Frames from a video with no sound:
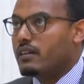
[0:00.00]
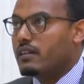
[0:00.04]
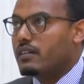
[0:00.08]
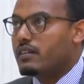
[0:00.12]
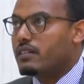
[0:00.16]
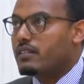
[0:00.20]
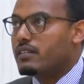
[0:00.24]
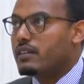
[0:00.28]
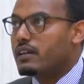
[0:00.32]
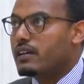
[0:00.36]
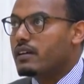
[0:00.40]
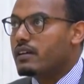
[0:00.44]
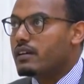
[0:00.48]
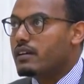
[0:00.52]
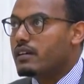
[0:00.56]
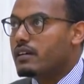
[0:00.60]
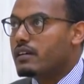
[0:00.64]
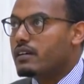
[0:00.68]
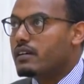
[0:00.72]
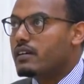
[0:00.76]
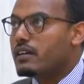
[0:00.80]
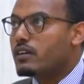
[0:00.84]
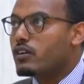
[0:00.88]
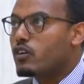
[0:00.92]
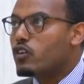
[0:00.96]

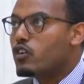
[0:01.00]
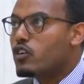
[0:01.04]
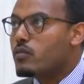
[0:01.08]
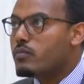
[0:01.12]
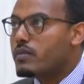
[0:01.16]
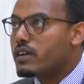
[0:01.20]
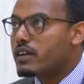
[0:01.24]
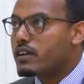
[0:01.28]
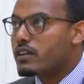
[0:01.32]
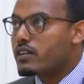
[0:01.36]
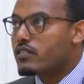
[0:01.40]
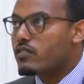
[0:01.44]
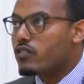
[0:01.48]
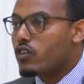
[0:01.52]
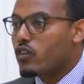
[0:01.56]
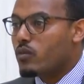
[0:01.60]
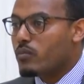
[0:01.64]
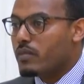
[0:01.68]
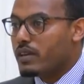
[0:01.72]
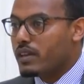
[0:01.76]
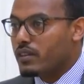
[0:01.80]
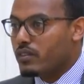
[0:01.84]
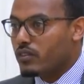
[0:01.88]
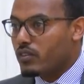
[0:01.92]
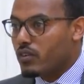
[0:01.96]
The economic reform
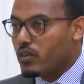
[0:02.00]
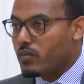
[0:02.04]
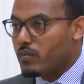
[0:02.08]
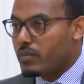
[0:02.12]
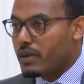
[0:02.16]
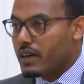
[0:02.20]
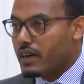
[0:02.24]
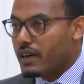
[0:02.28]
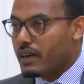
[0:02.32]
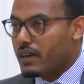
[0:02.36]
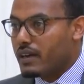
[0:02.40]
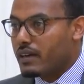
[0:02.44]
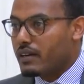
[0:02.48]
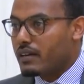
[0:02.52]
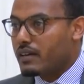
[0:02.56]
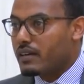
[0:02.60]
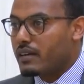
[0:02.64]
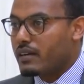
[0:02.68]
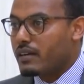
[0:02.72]
in Ethiopia